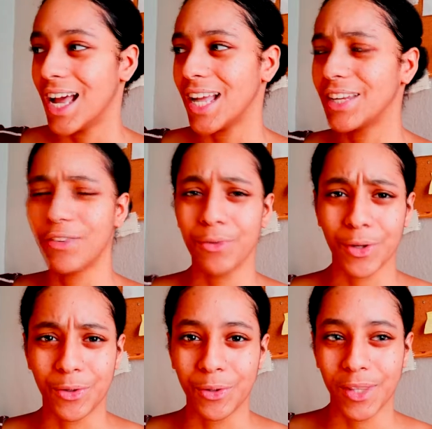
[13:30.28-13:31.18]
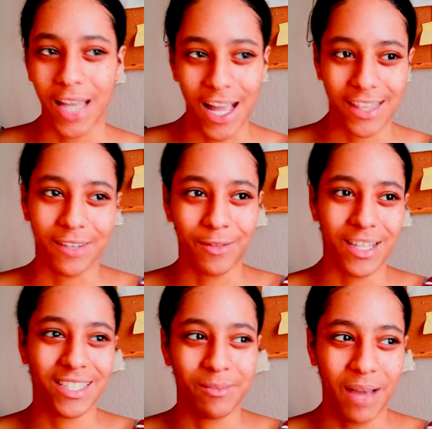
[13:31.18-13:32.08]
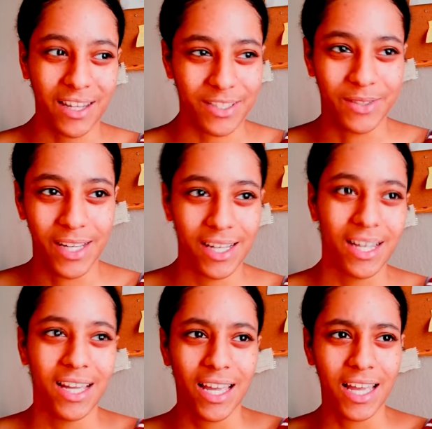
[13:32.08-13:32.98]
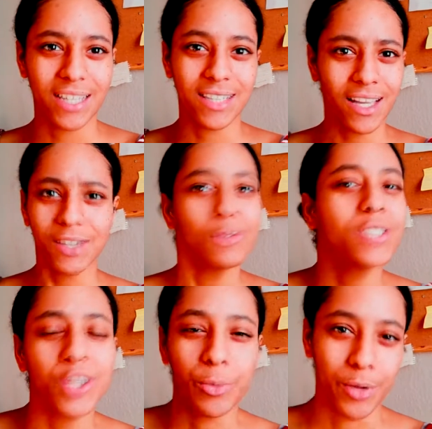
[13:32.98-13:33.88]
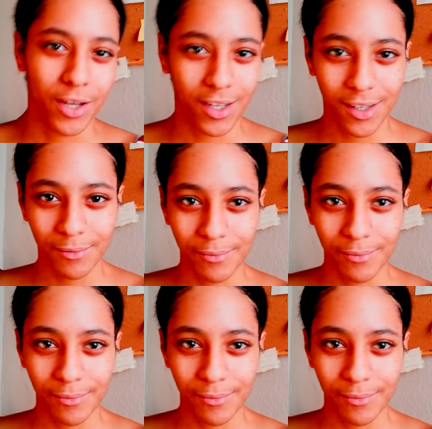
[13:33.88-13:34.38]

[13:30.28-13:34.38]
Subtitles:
And if you record that and then listen back to it, it's like an audiobook.